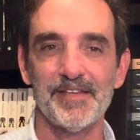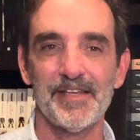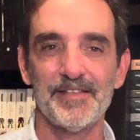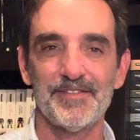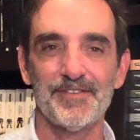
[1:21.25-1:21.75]

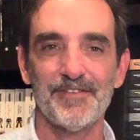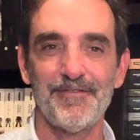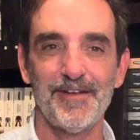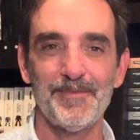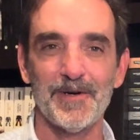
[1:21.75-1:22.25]
and this is the
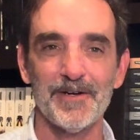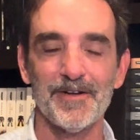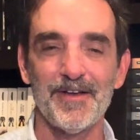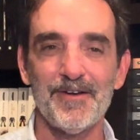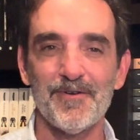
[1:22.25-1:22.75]
fun
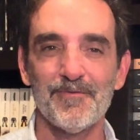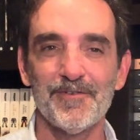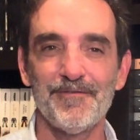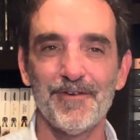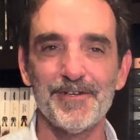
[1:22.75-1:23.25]
part,
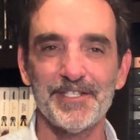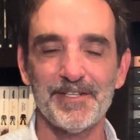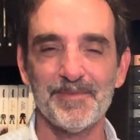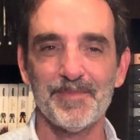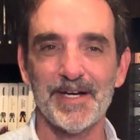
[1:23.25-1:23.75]

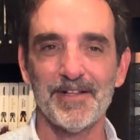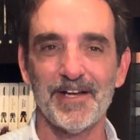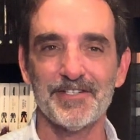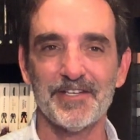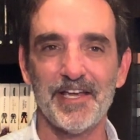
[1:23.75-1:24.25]
reversing
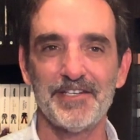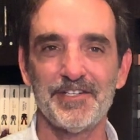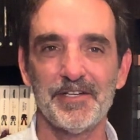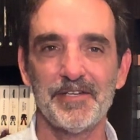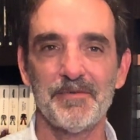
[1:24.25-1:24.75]
biologic
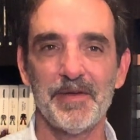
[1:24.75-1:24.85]
aging,